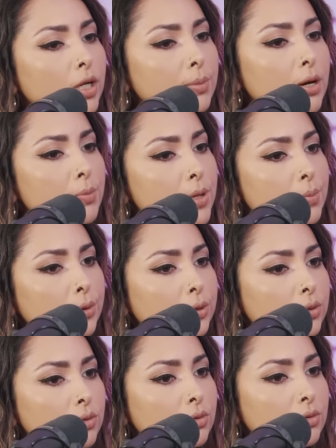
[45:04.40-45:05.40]
what about people
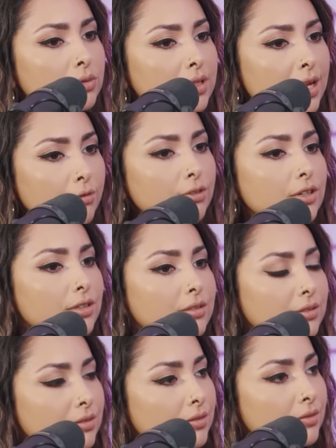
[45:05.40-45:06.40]
who never
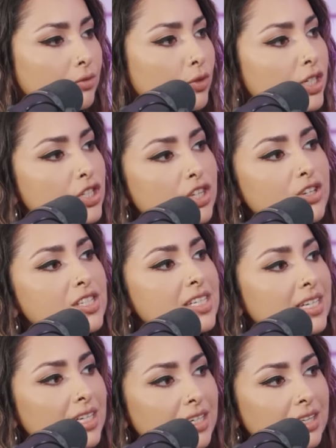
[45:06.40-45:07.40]
reach their
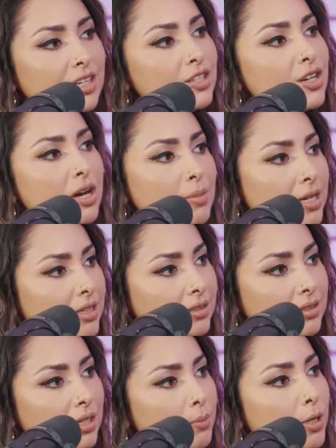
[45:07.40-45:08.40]
siddhi, their
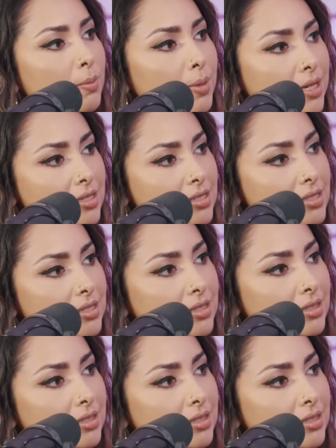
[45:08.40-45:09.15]
dharma, their purpose?